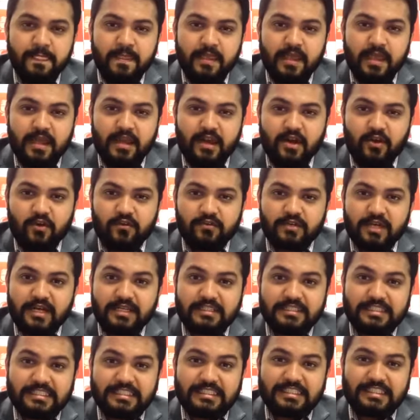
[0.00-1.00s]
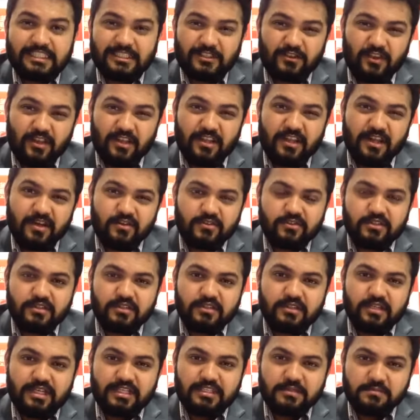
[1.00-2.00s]
And out of that 63,000,
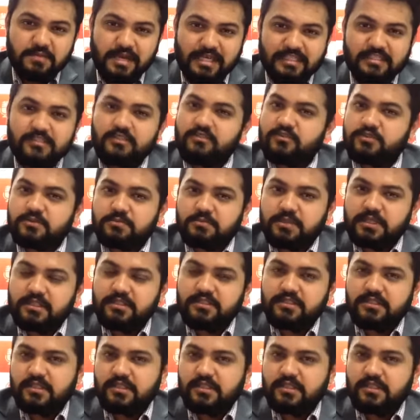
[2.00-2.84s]
that's massive space.